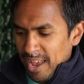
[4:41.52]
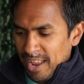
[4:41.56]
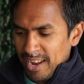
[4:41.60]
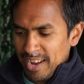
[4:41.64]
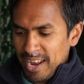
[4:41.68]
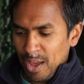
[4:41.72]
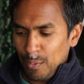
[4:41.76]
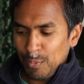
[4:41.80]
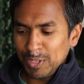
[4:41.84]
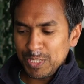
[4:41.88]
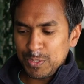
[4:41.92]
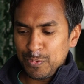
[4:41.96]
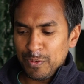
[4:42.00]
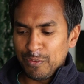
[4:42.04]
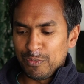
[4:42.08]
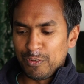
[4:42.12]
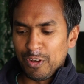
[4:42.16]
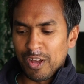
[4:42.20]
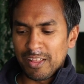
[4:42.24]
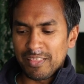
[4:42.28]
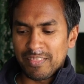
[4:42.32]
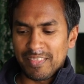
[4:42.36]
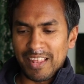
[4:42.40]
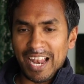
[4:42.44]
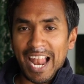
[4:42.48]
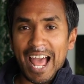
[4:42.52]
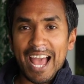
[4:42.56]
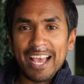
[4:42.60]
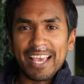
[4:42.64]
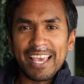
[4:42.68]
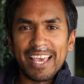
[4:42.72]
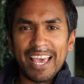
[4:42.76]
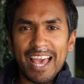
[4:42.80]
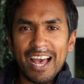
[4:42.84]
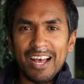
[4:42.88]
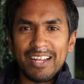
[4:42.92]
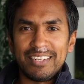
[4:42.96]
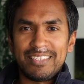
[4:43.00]
Now once we've got the
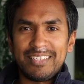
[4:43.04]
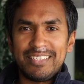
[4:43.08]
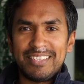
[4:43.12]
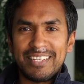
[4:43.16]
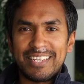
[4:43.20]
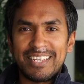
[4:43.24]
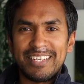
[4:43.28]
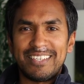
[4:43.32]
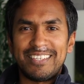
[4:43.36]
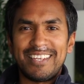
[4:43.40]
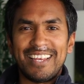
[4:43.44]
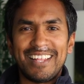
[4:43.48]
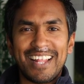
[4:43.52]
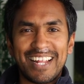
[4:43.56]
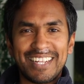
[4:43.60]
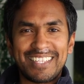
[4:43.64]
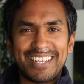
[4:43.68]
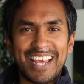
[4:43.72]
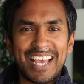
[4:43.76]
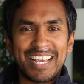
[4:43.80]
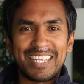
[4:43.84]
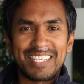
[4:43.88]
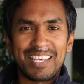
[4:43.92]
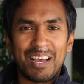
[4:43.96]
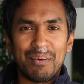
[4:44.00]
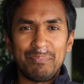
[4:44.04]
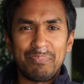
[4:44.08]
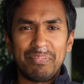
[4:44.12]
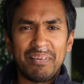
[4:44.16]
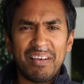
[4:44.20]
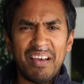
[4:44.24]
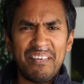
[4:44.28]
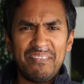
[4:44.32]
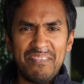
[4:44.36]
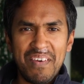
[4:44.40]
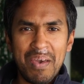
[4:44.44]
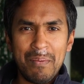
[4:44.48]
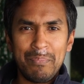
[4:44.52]
lagging out, as you can see, that takes up
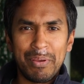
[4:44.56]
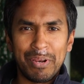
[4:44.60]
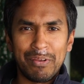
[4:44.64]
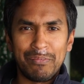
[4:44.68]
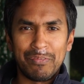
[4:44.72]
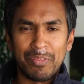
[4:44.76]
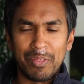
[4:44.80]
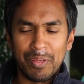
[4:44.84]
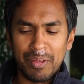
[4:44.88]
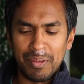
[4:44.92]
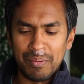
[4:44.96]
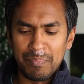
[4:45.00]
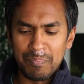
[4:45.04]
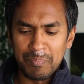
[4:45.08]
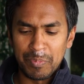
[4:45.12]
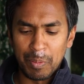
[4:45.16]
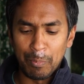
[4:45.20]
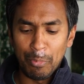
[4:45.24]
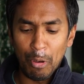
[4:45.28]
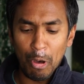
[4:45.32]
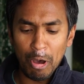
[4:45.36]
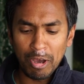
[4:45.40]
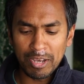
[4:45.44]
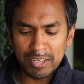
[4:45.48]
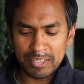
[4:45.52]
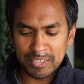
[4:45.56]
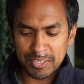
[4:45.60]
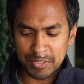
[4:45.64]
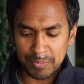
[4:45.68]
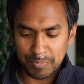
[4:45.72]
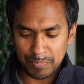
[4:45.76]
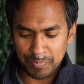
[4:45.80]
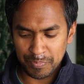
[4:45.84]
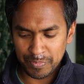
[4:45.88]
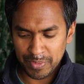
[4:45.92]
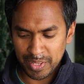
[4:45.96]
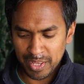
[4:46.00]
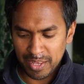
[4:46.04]
a fair bit of the box.
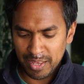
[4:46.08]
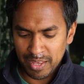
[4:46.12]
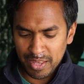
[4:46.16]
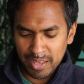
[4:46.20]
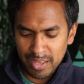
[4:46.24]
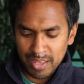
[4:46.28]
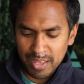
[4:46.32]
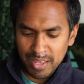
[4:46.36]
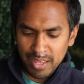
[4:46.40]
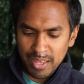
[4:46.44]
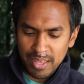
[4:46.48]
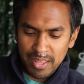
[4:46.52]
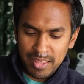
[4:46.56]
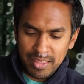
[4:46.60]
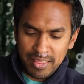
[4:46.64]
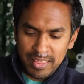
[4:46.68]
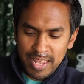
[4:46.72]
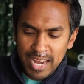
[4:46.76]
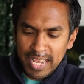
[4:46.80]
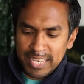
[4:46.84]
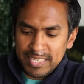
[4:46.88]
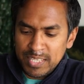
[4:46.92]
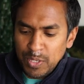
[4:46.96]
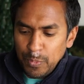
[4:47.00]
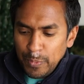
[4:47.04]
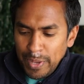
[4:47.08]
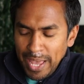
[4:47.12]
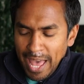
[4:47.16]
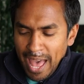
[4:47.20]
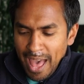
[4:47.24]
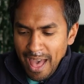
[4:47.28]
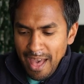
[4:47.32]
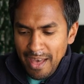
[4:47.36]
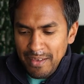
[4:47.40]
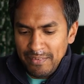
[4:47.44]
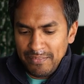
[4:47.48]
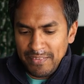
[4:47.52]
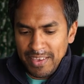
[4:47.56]
The next thing we
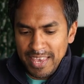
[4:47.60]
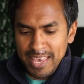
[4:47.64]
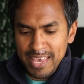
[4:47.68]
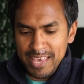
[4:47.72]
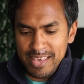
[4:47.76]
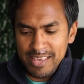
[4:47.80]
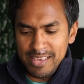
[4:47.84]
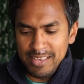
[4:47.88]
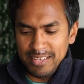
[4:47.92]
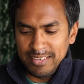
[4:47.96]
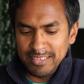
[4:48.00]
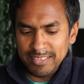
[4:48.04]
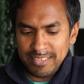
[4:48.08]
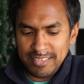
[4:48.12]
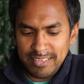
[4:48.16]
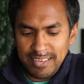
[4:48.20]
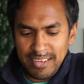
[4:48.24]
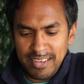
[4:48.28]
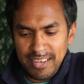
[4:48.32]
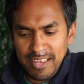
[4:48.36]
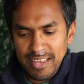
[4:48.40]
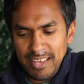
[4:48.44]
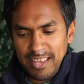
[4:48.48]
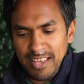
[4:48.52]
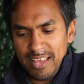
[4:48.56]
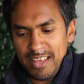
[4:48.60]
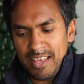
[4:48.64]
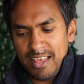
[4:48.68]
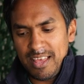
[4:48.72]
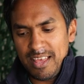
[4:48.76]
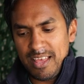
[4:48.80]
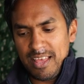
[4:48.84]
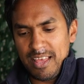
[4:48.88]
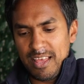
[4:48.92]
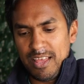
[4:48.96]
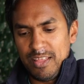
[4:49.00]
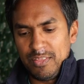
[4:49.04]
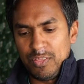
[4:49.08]
have is
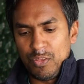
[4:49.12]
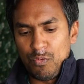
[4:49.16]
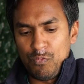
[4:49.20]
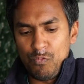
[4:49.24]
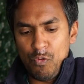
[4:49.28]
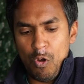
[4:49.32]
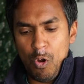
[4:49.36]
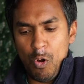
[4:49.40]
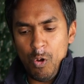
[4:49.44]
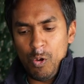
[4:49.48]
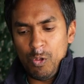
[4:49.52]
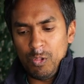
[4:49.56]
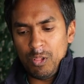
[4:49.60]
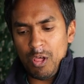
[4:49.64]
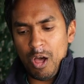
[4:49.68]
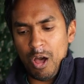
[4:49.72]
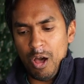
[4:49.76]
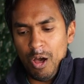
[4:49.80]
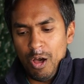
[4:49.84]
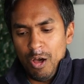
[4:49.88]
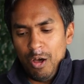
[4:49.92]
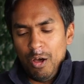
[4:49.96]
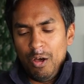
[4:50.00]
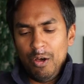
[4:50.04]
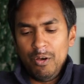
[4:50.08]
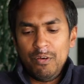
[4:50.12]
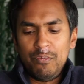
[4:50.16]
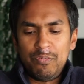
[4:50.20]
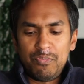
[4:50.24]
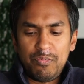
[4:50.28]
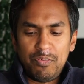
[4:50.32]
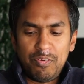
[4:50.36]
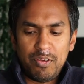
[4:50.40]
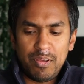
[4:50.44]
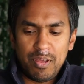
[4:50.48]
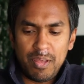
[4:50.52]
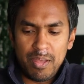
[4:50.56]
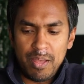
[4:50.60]
the roll
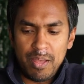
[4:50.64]
of